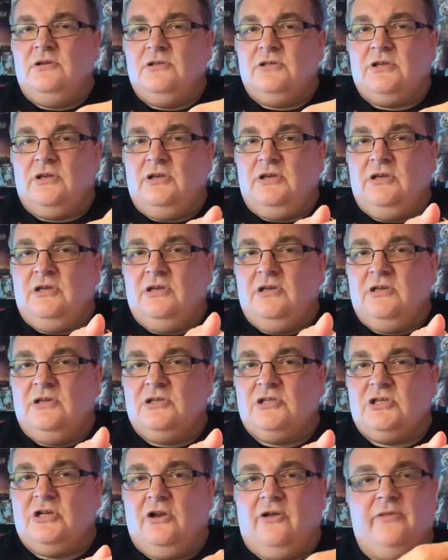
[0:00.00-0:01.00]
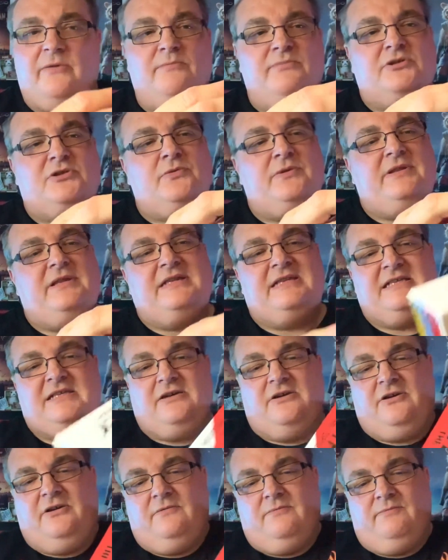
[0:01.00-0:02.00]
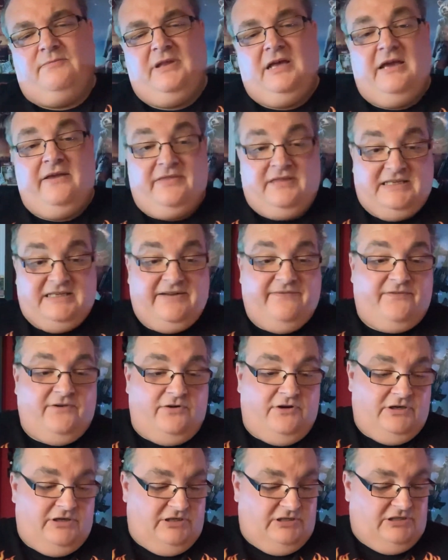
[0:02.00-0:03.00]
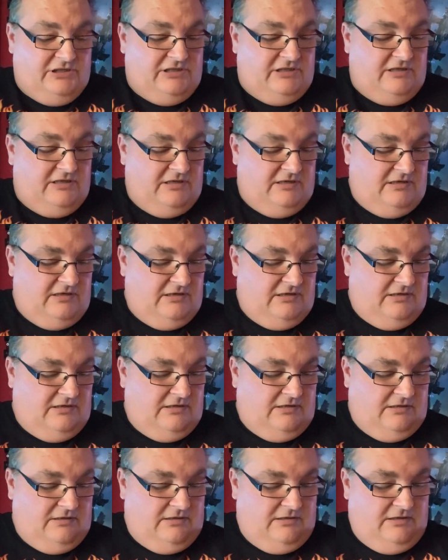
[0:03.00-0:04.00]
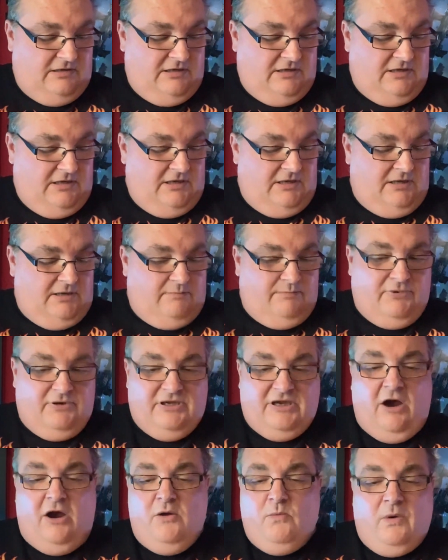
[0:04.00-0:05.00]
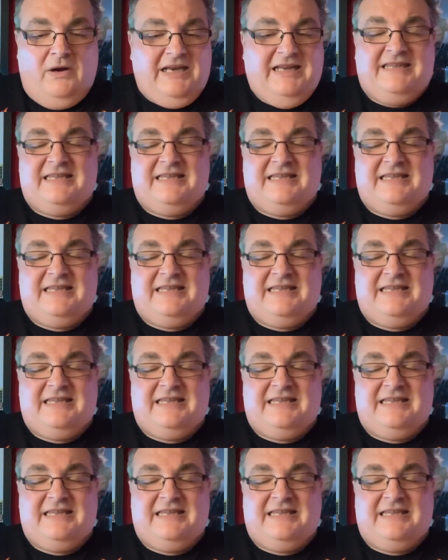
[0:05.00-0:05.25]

So you slot them between the, uh, the dividers. But I wanted